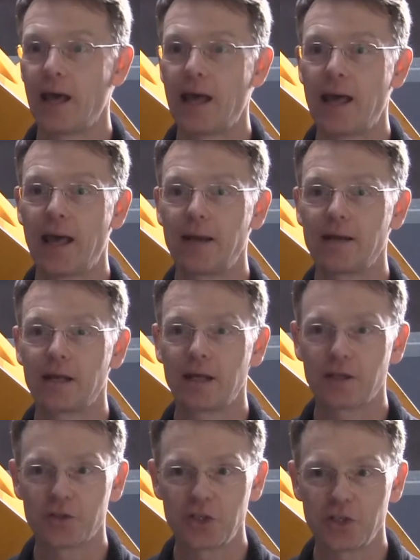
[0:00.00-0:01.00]
And
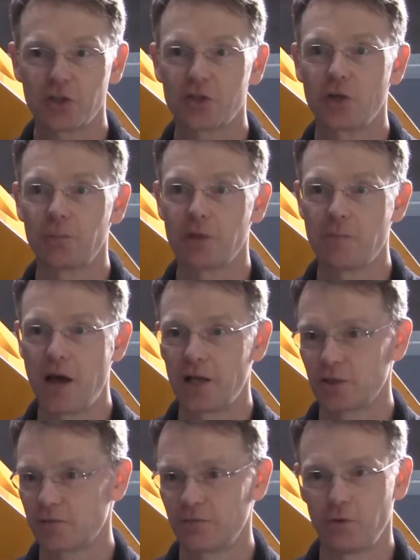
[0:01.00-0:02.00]
it'll sit at the top of the
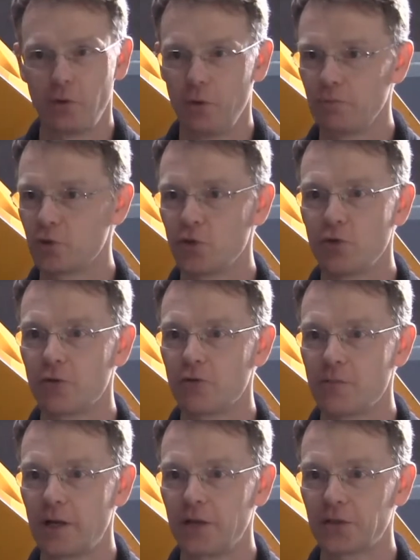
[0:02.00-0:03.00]
mast for 2 to
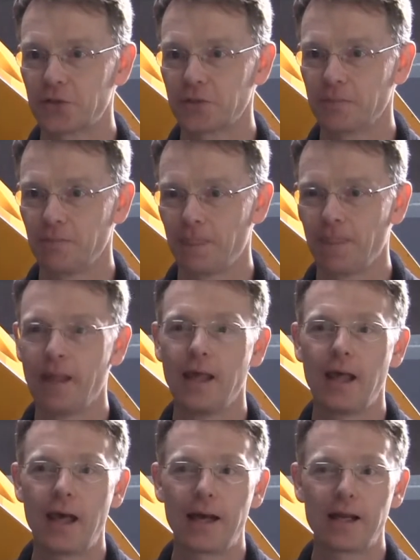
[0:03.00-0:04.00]
3 minutes.
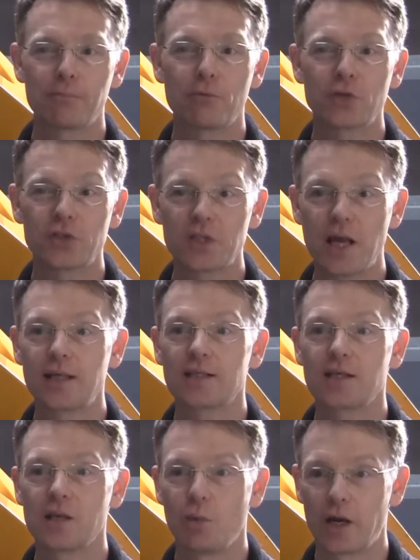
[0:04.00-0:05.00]
And at
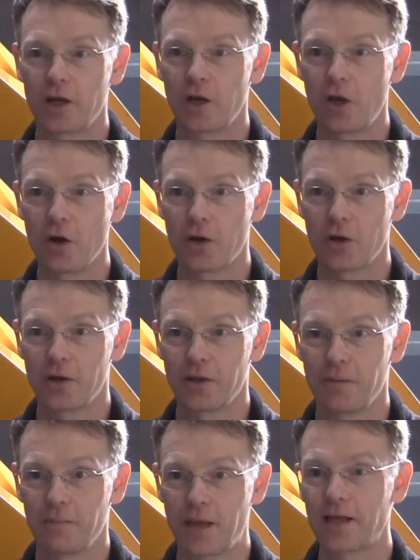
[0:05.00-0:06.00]
precisely 1 o'clock,
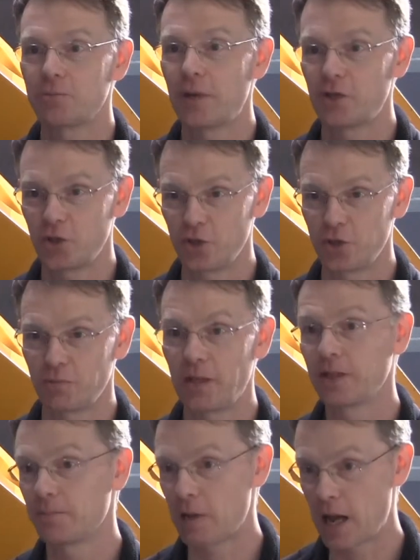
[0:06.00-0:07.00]
as measured
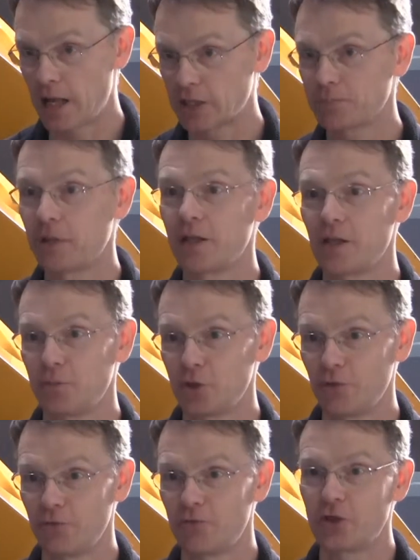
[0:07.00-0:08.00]
in the past by the
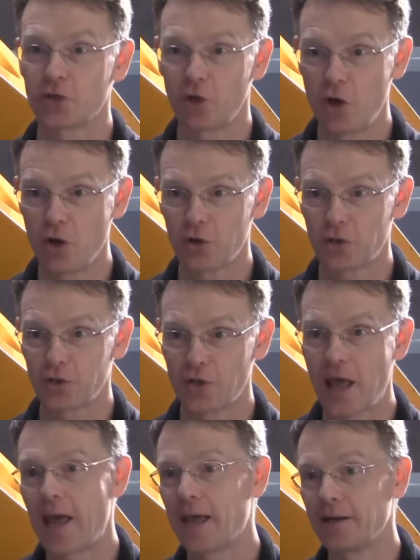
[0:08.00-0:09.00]
observatory's clocks,
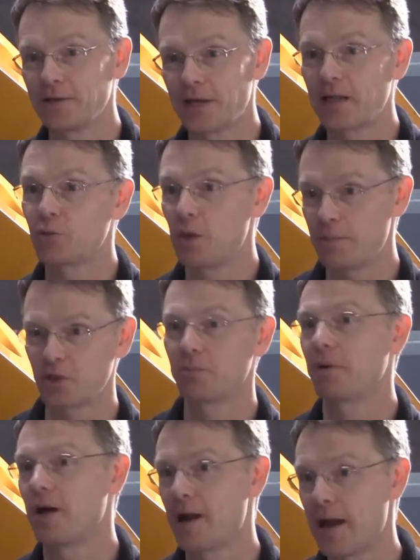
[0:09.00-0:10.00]
and as we measure it
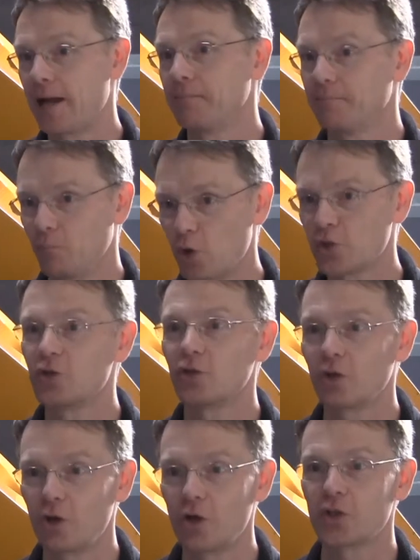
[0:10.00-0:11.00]
by our watches
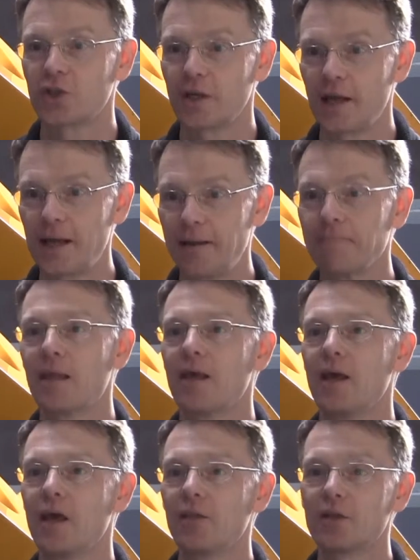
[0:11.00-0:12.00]
and clocks today,
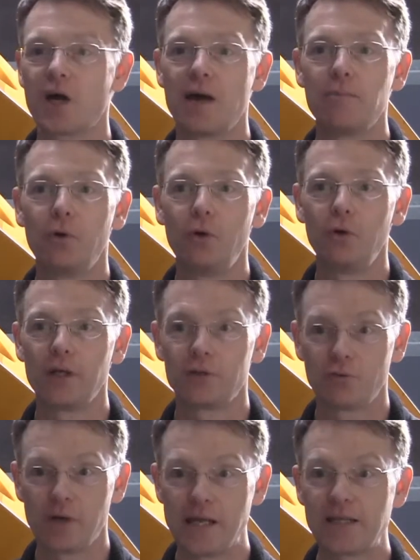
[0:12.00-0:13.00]
the time ball is
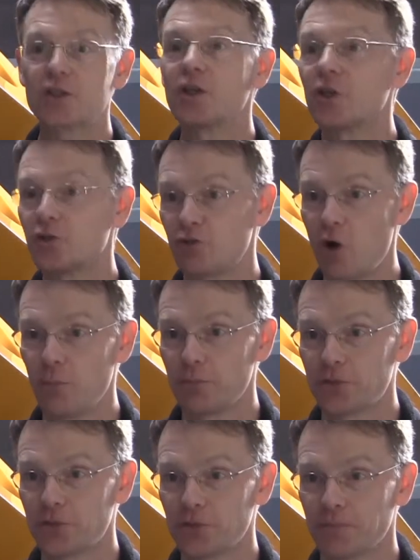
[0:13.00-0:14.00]
released and it
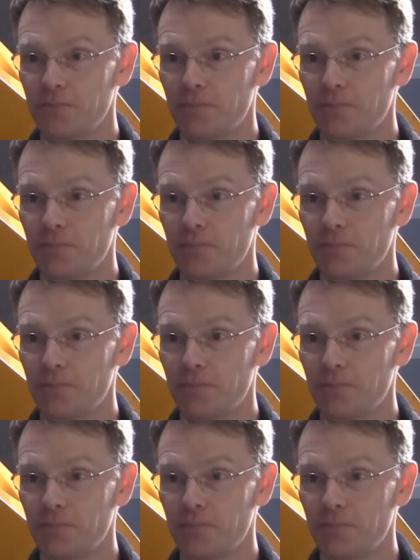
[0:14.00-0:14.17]
drops.